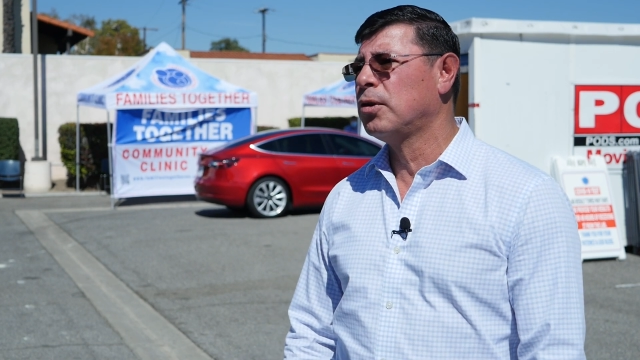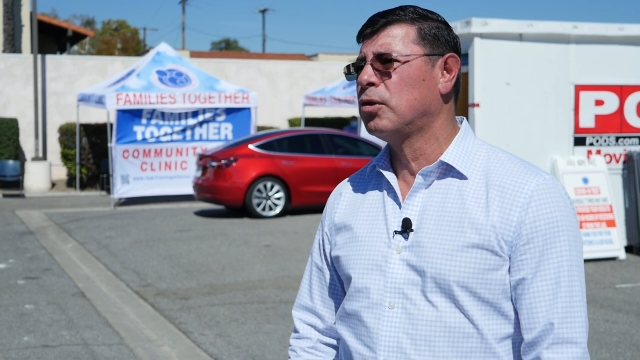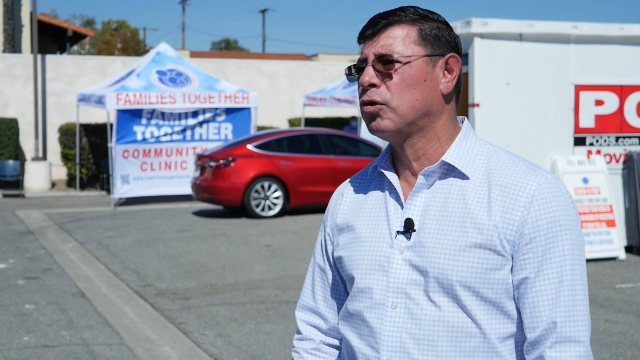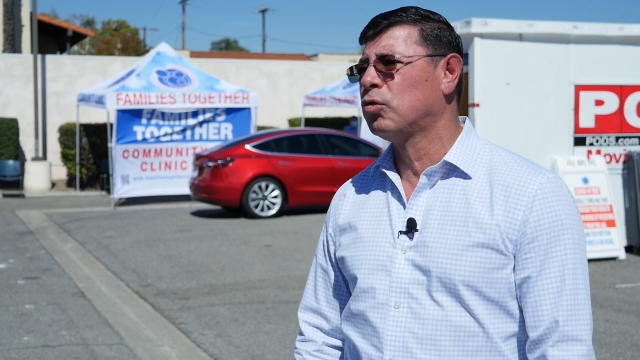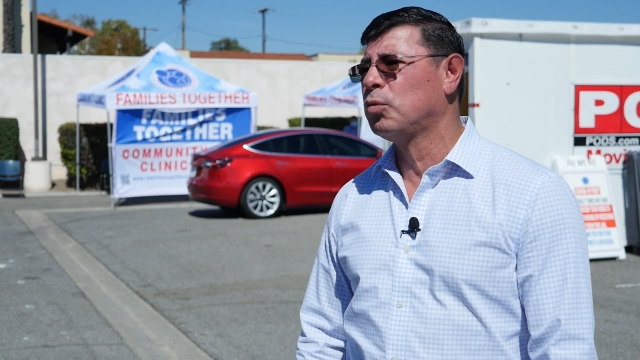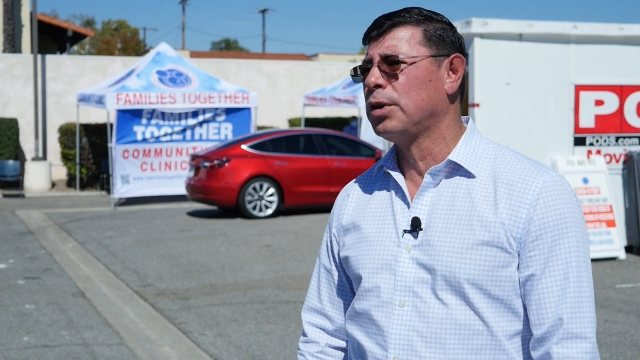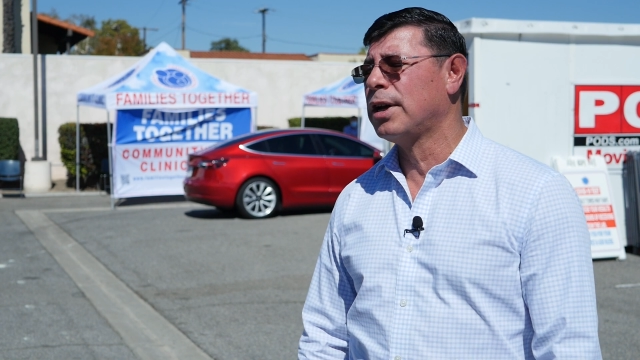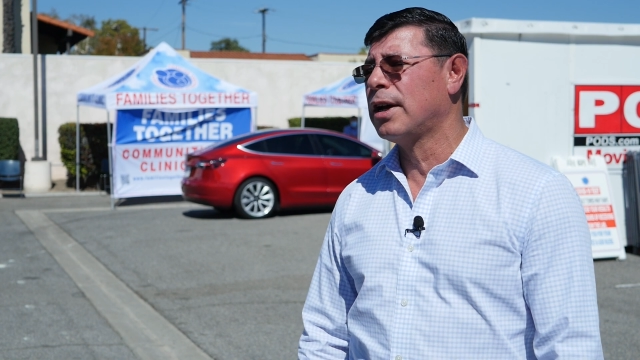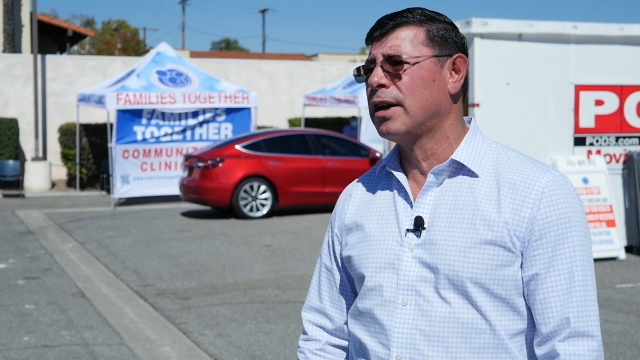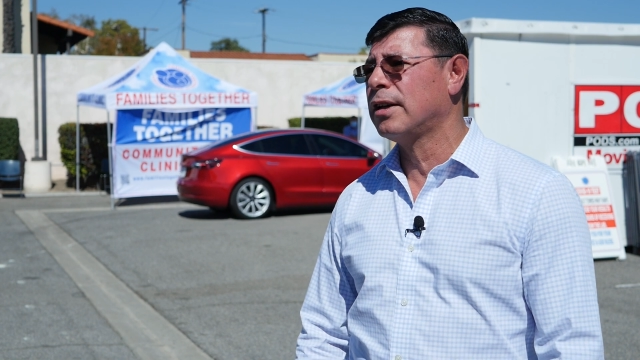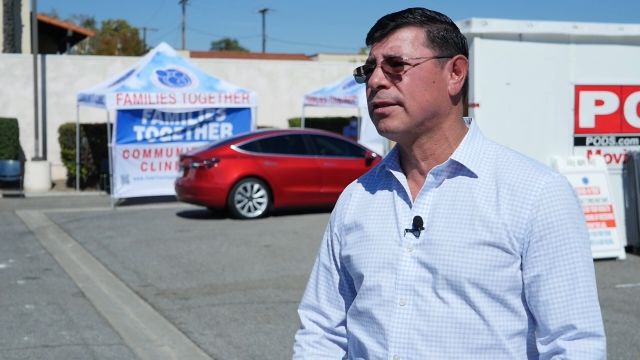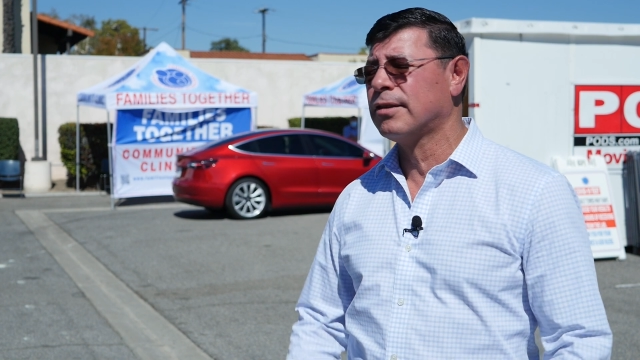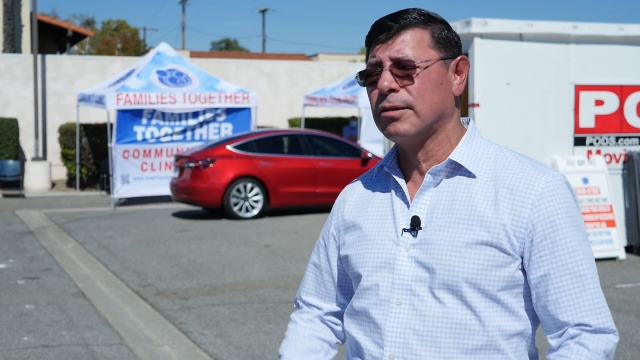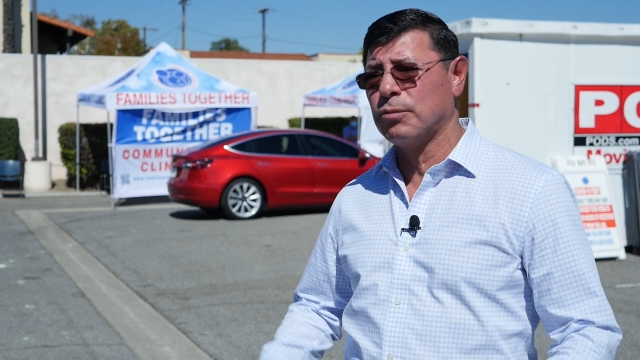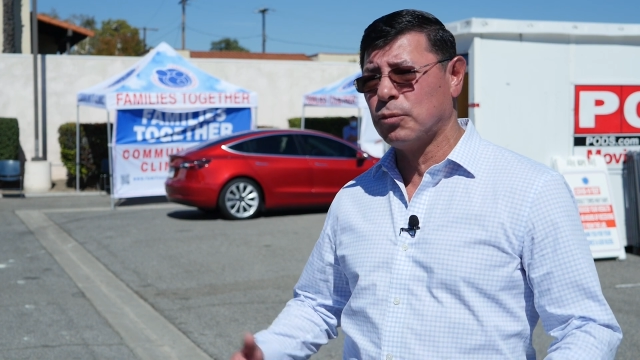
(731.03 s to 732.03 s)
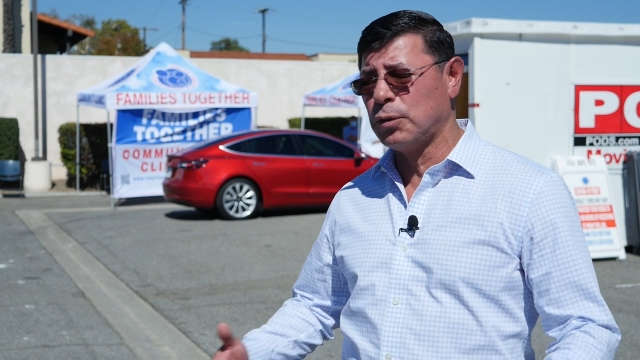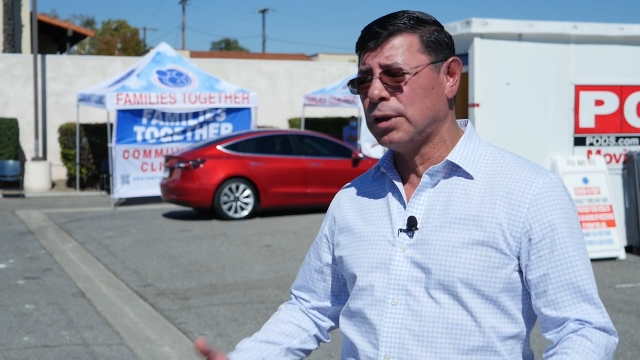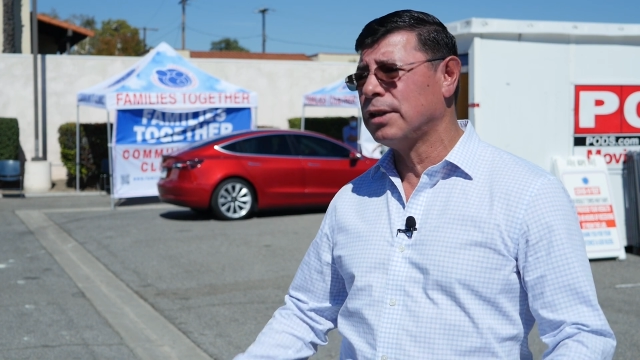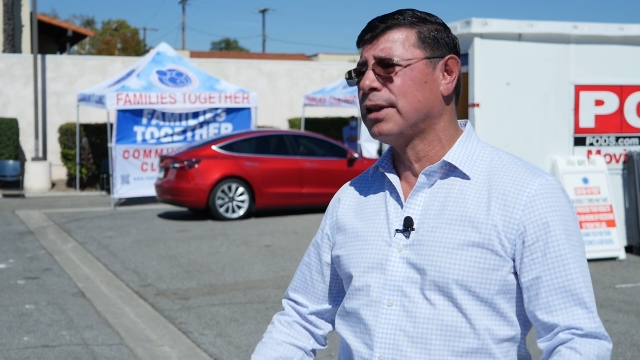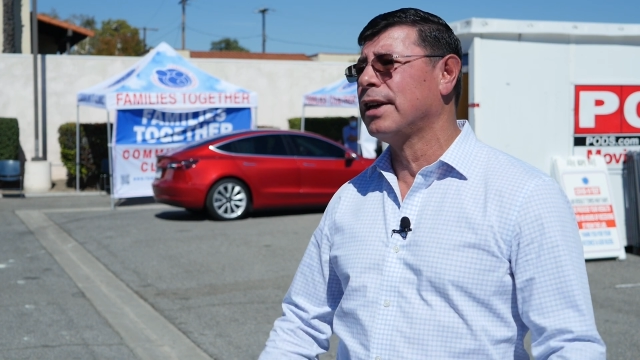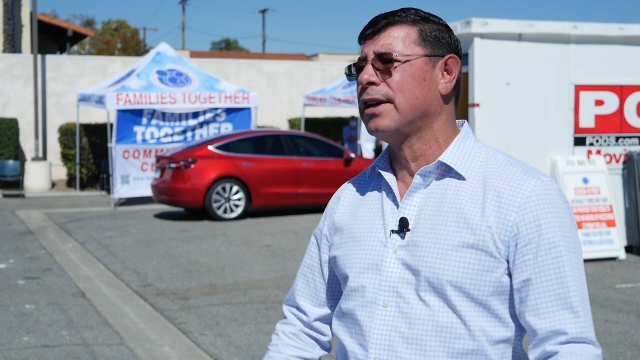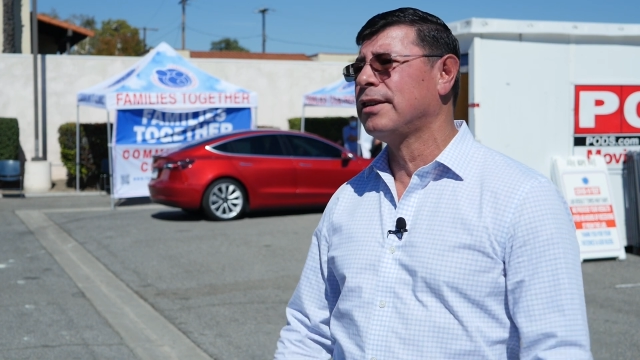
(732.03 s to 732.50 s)
dose with us
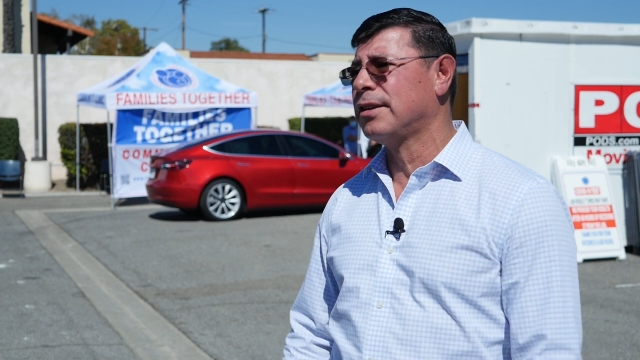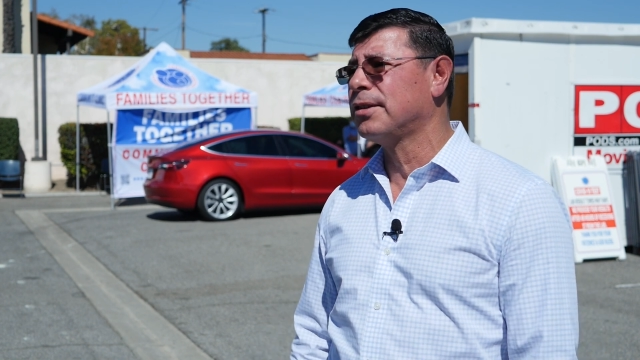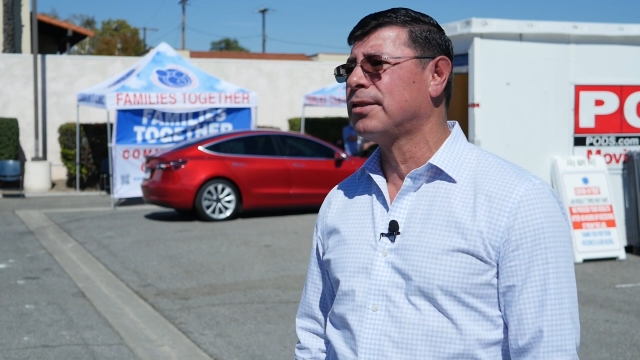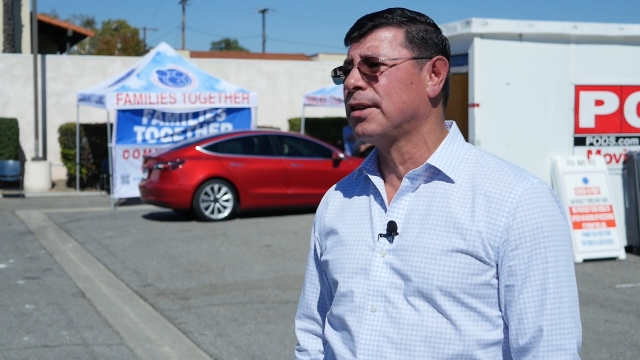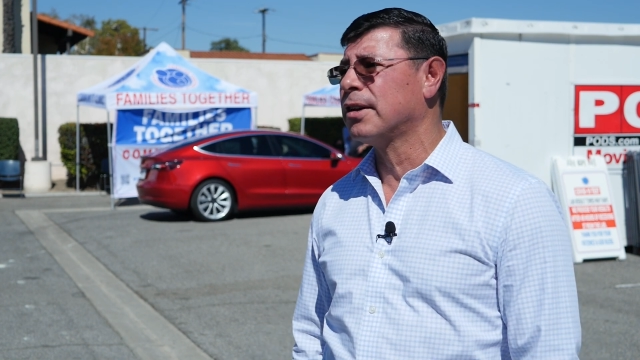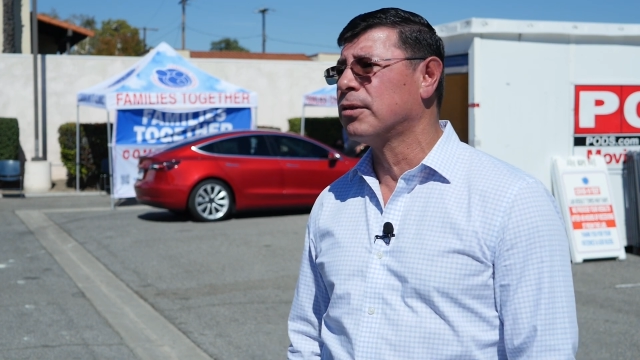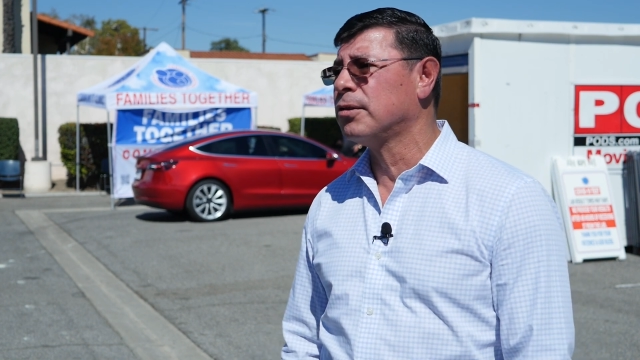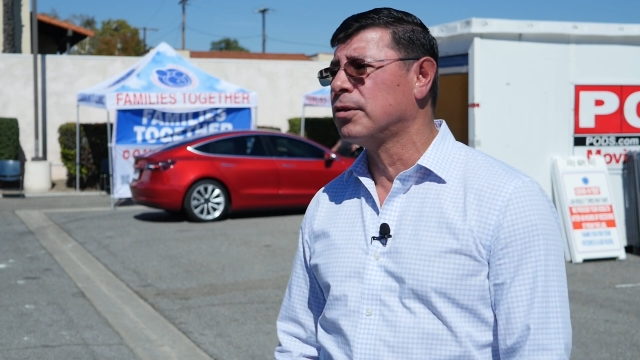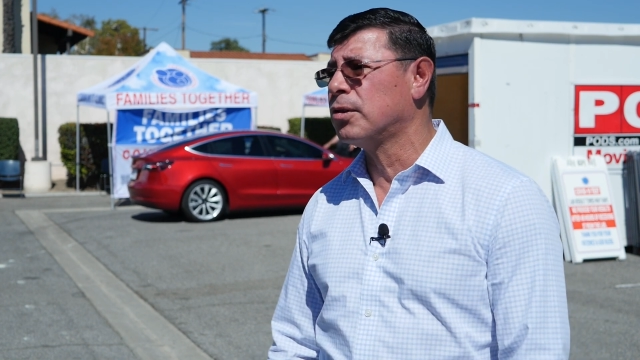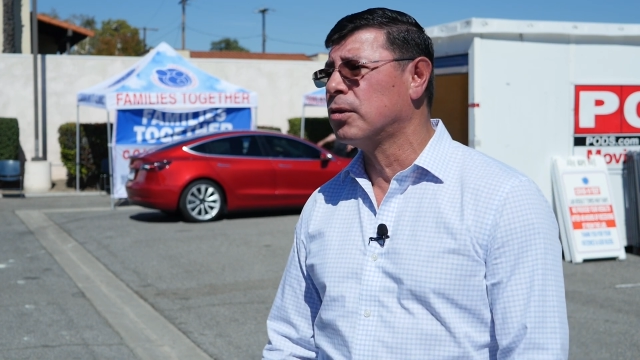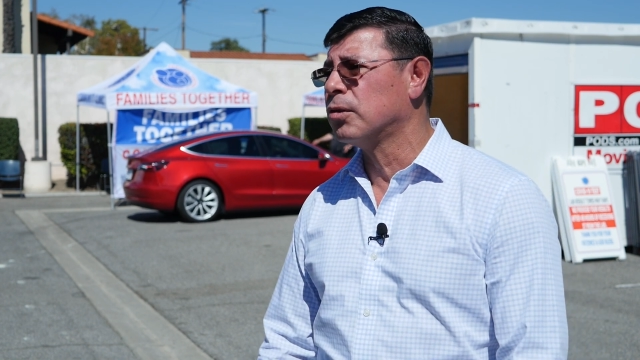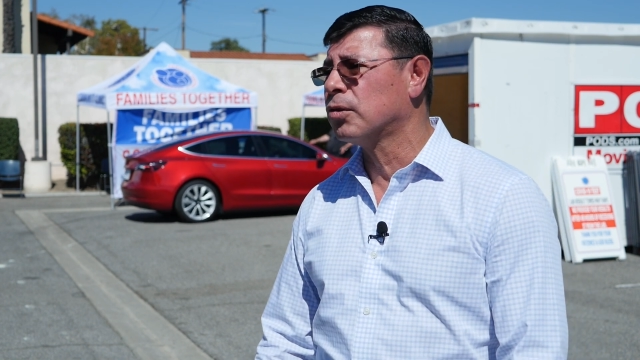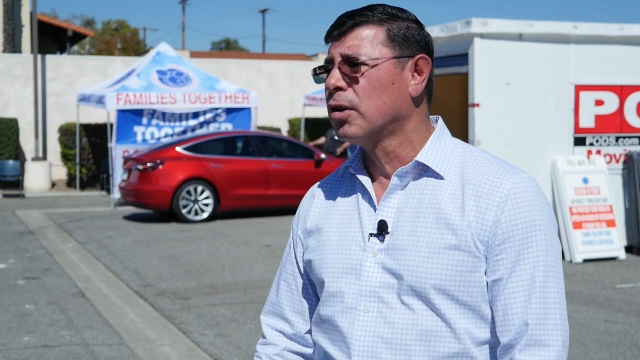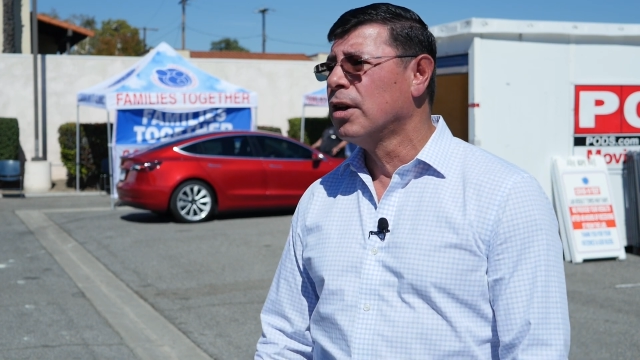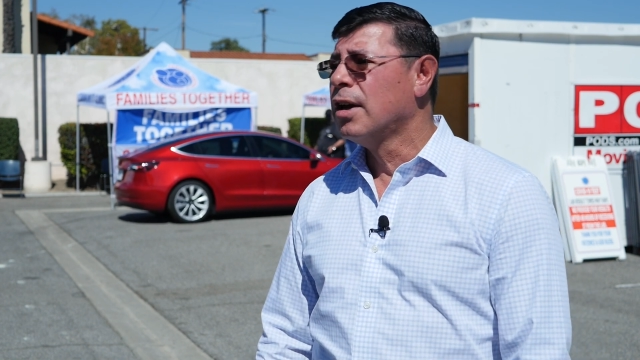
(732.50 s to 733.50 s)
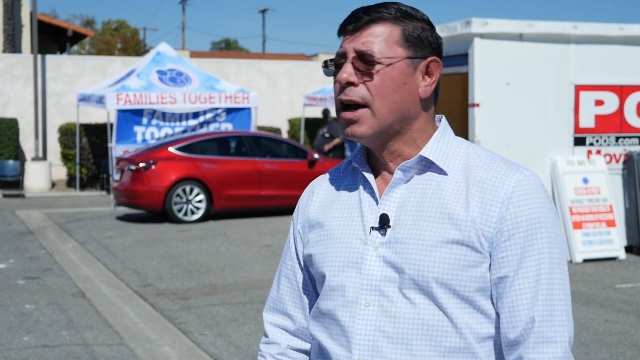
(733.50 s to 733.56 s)
will get their second dose.